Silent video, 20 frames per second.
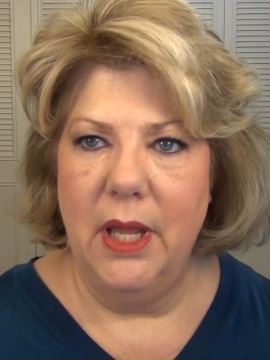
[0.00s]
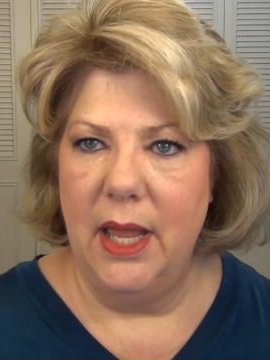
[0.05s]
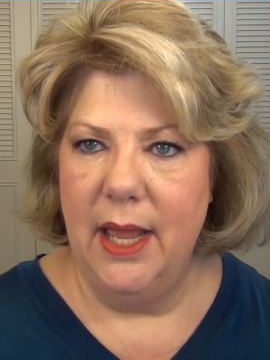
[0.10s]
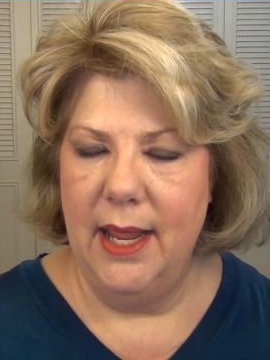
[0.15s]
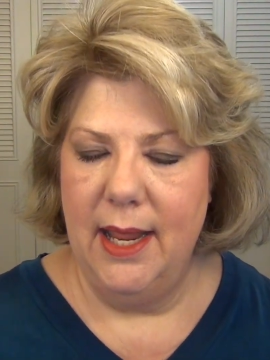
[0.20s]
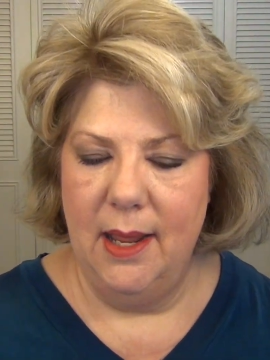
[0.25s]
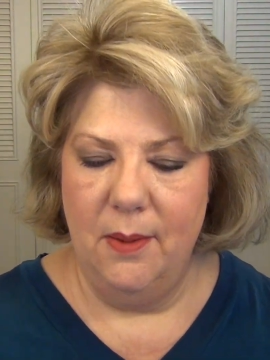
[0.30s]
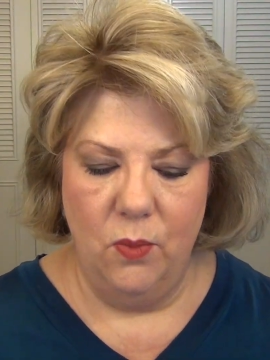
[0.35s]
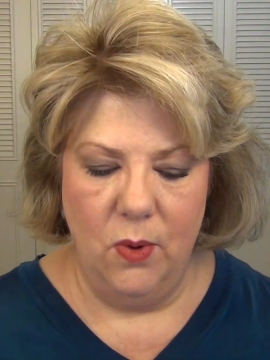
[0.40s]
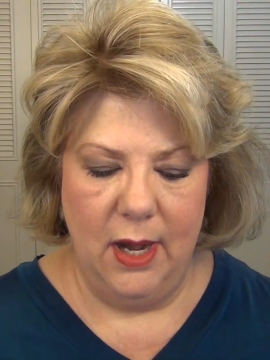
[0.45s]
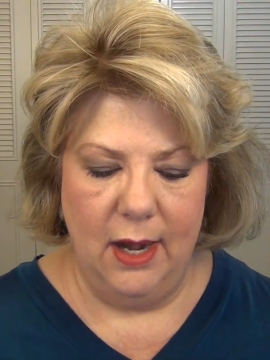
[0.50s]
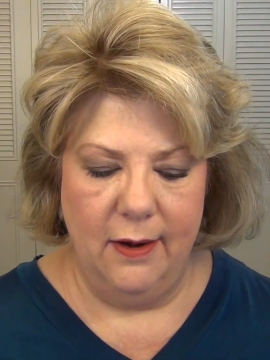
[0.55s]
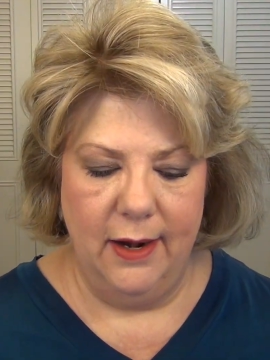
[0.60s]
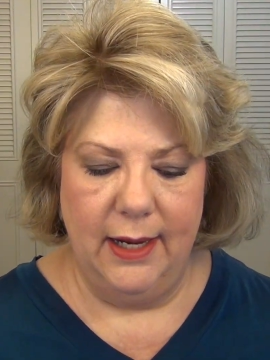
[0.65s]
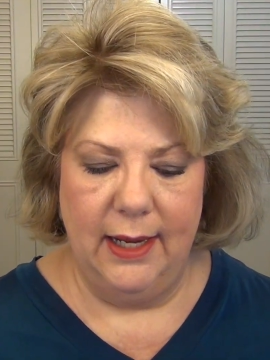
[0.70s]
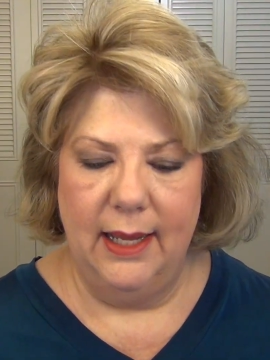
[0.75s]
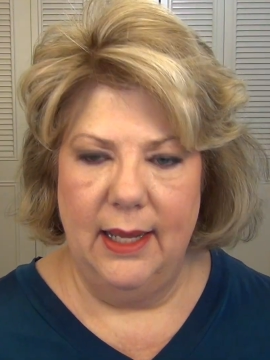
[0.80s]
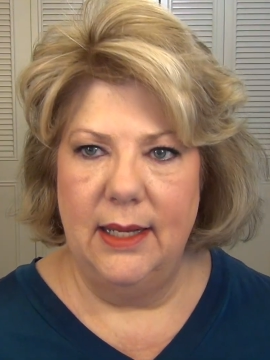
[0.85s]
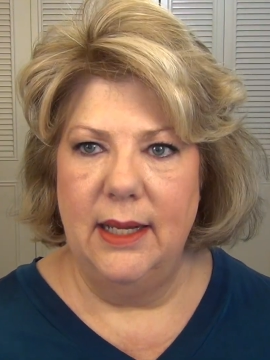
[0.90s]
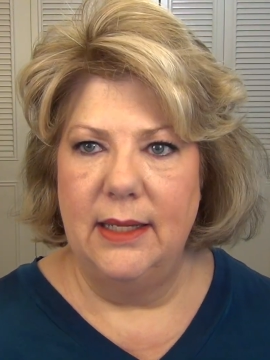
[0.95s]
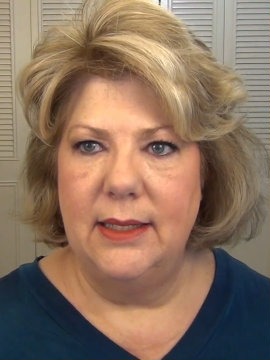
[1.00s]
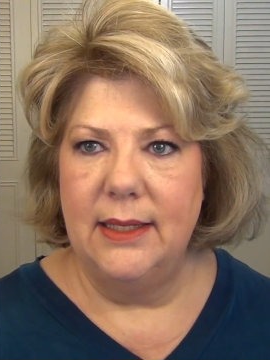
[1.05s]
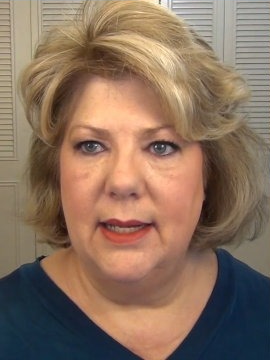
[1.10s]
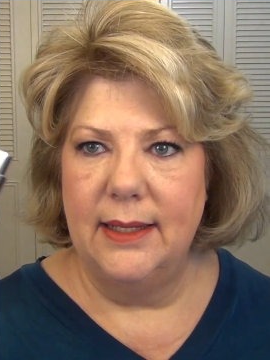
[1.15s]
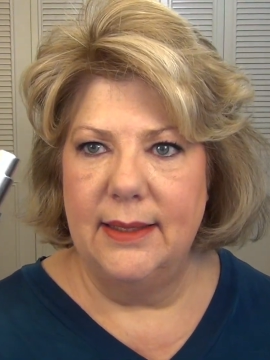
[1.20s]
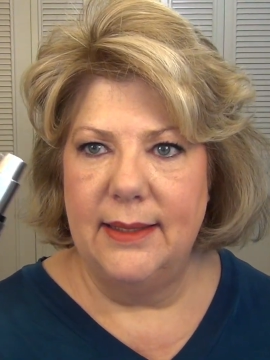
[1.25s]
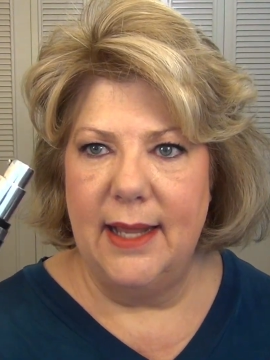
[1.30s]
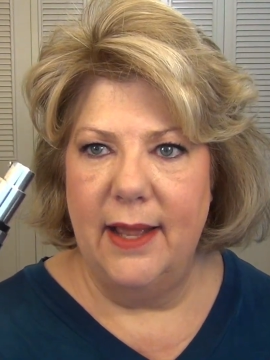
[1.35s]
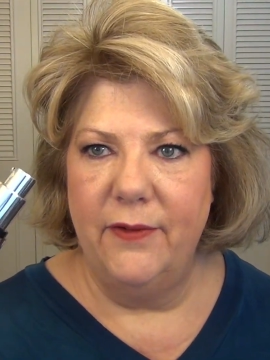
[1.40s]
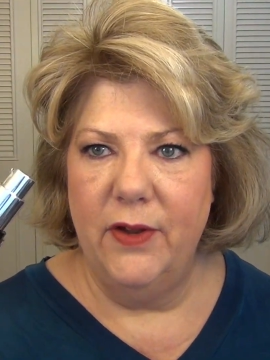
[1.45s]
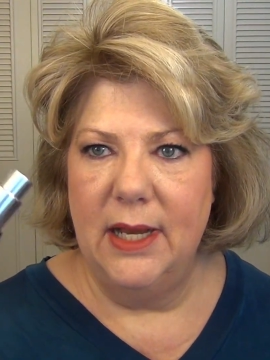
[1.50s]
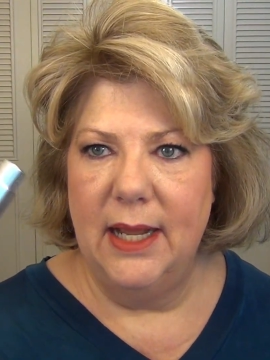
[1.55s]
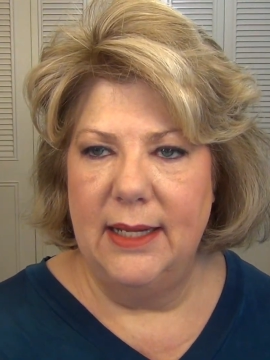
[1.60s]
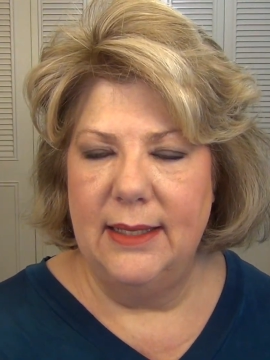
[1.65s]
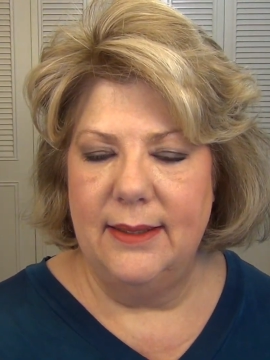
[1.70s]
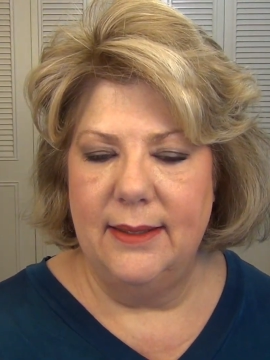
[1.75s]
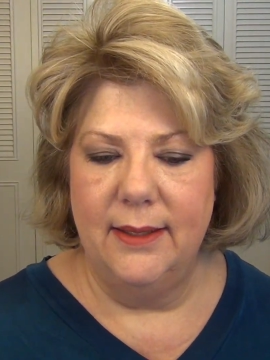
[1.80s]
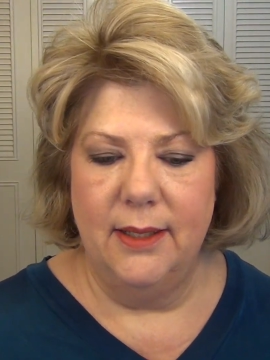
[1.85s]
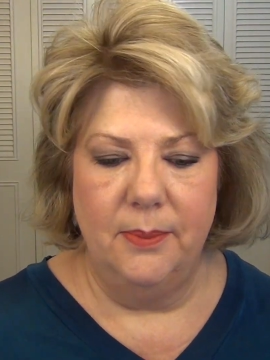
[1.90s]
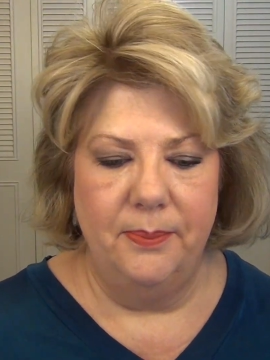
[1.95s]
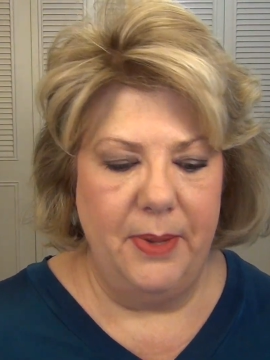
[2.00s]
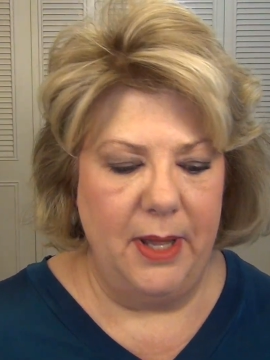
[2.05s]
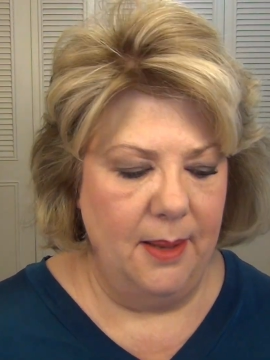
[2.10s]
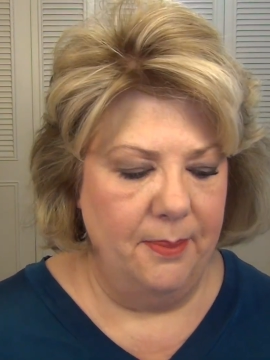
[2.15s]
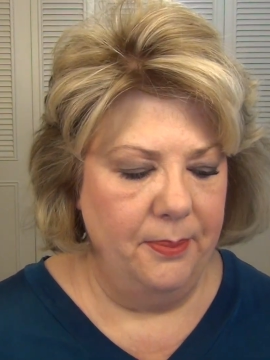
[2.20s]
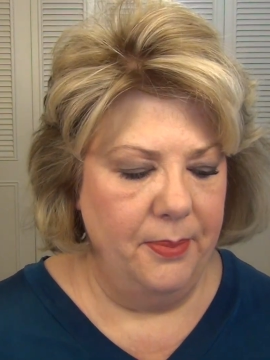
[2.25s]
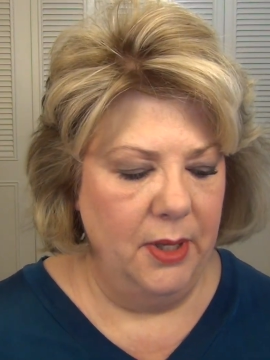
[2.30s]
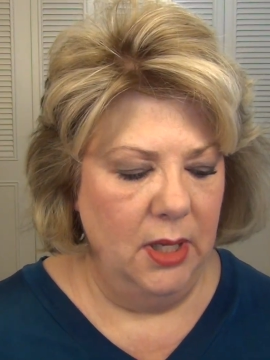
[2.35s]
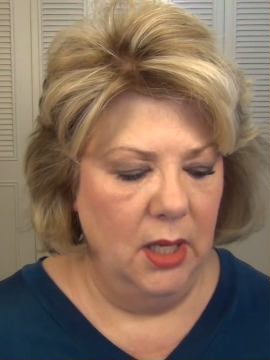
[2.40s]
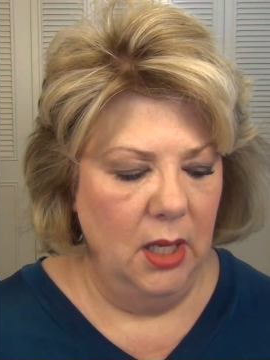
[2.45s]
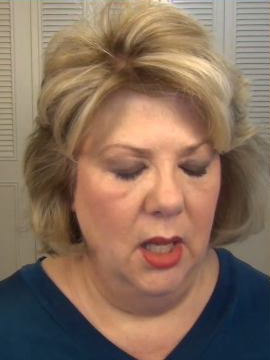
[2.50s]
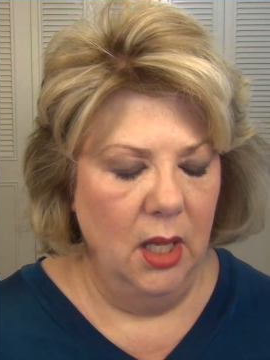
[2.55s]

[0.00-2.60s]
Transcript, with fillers: I am wearing it. It does have a nice little pump.